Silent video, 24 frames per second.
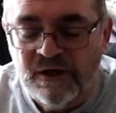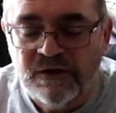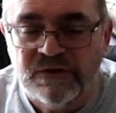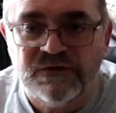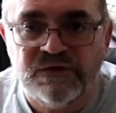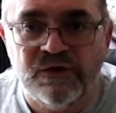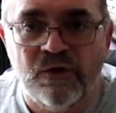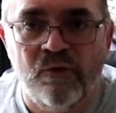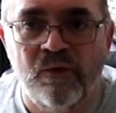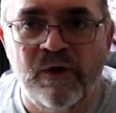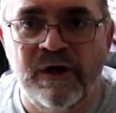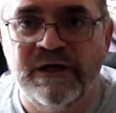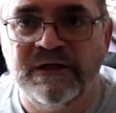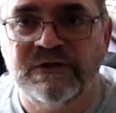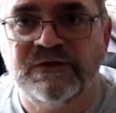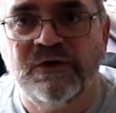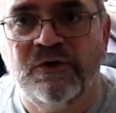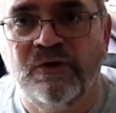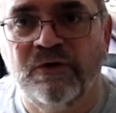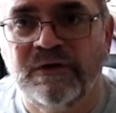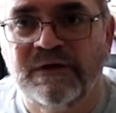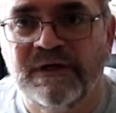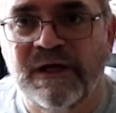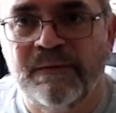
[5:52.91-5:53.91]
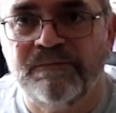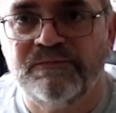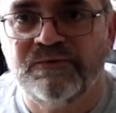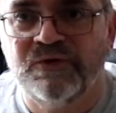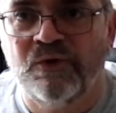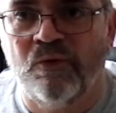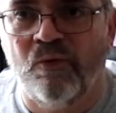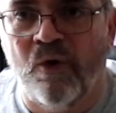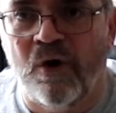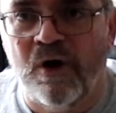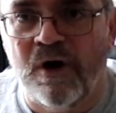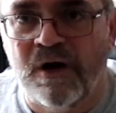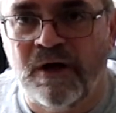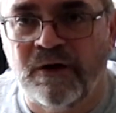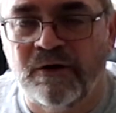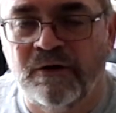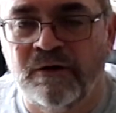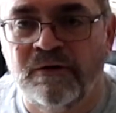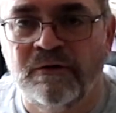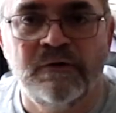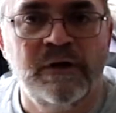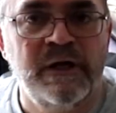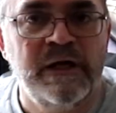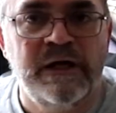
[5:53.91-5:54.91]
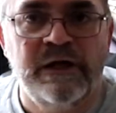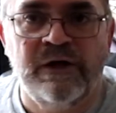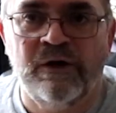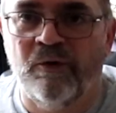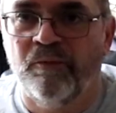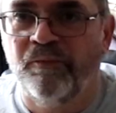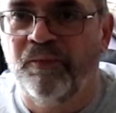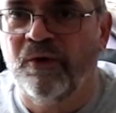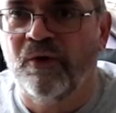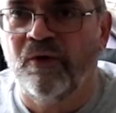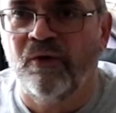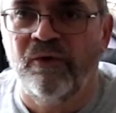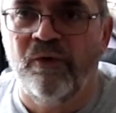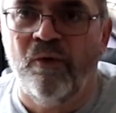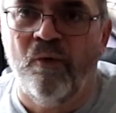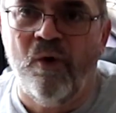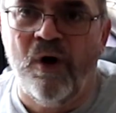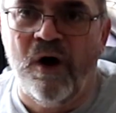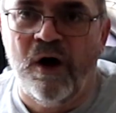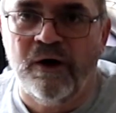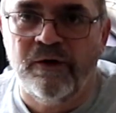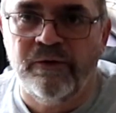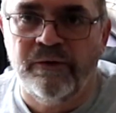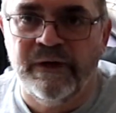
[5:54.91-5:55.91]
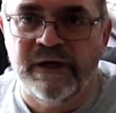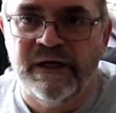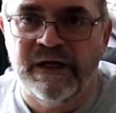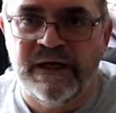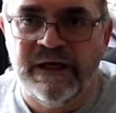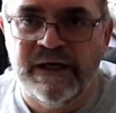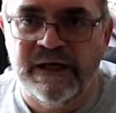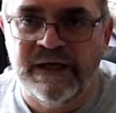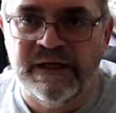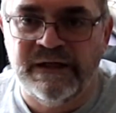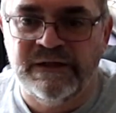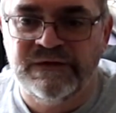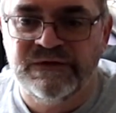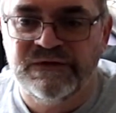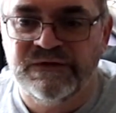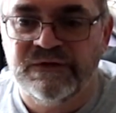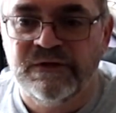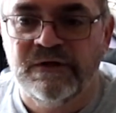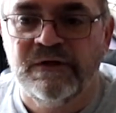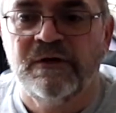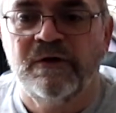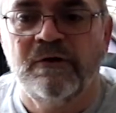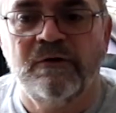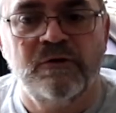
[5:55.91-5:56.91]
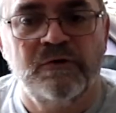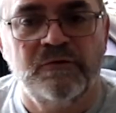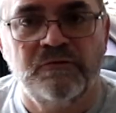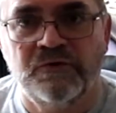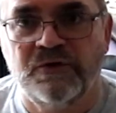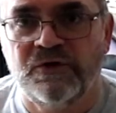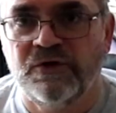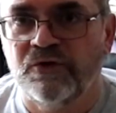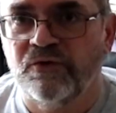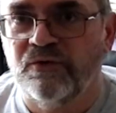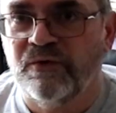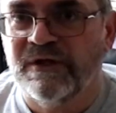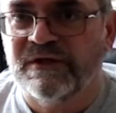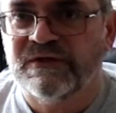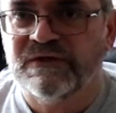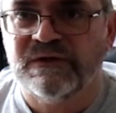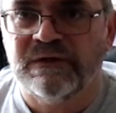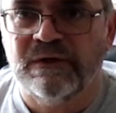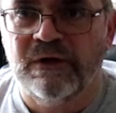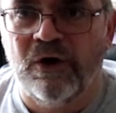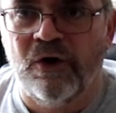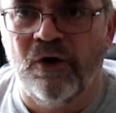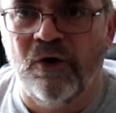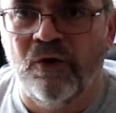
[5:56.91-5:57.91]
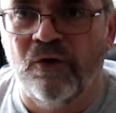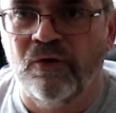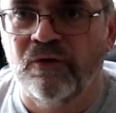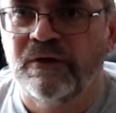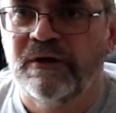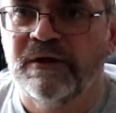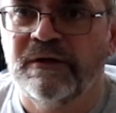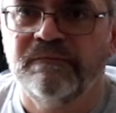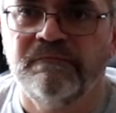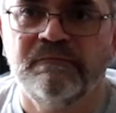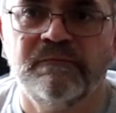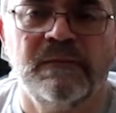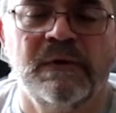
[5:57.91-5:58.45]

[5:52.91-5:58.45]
So when it's hooked up to water, it'll pull the water it needs, do its load.